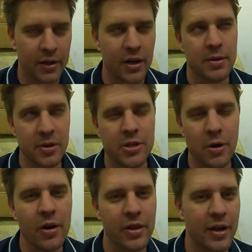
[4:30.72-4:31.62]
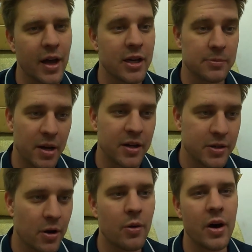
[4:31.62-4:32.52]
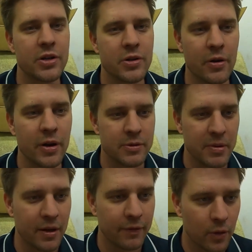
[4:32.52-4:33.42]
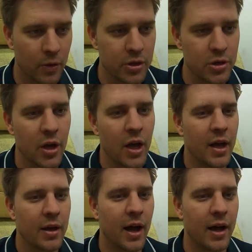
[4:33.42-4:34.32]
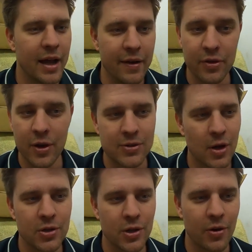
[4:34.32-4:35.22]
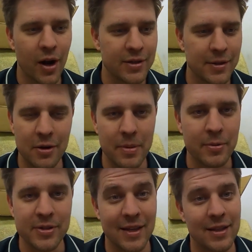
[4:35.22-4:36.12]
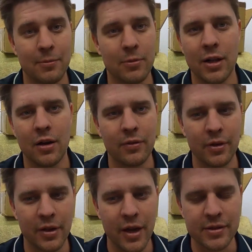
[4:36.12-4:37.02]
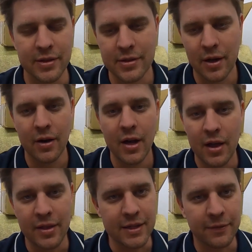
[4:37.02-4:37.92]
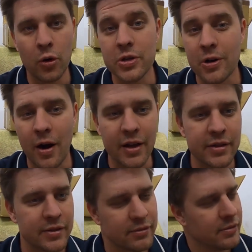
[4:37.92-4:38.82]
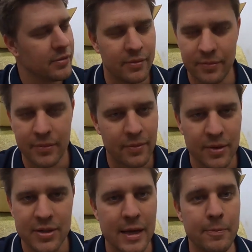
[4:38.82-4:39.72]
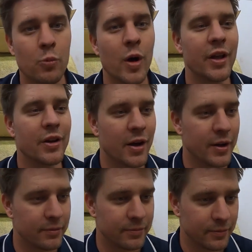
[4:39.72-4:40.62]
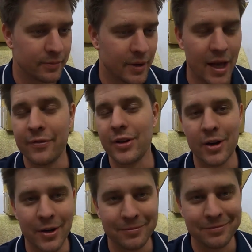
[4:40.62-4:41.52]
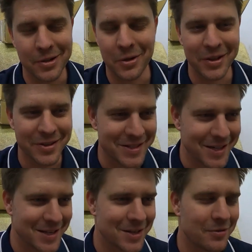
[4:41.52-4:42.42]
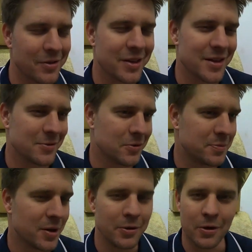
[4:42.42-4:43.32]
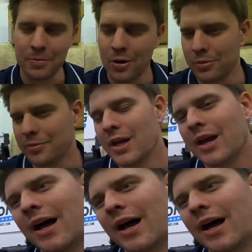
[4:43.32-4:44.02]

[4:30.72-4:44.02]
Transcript: you know, it's a bit stronger than cast, but it's not quite as strong as being forged. Even those nodular cranks, a lot of people send them well over 1000. So these forged cranks sleep well at night, every night. Not that this thing's over 1000 horsepower, not a problem.